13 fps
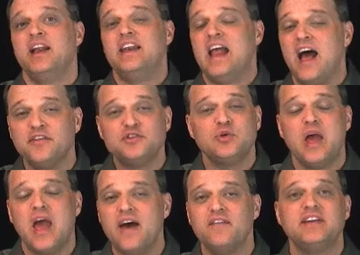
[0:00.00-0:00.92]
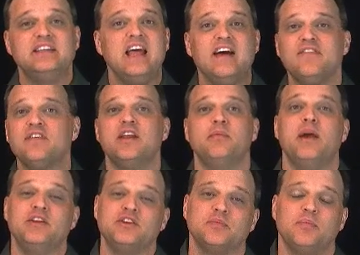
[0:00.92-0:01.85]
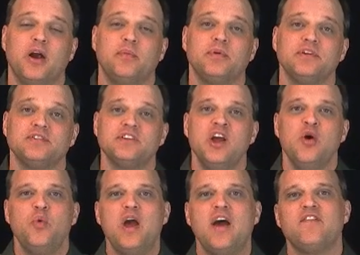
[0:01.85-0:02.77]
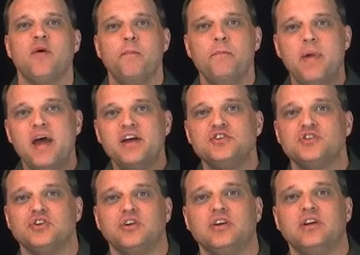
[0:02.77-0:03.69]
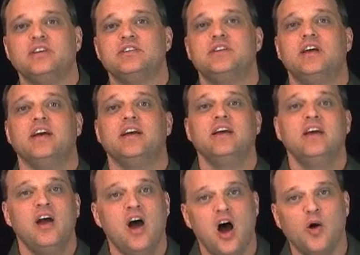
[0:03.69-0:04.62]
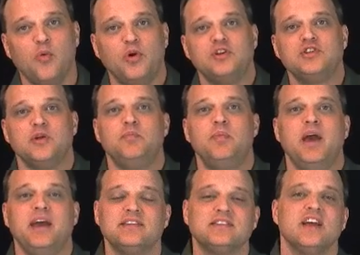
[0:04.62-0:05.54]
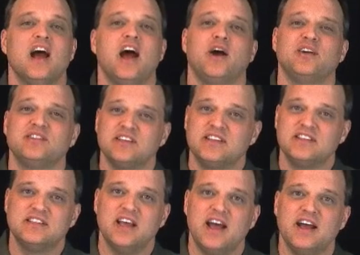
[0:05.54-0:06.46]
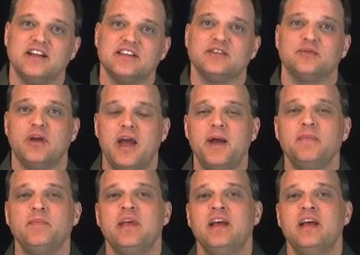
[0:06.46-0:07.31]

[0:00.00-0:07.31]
Now that you have a definite major purpose, we have a measuring stick on which to base our success. Okay?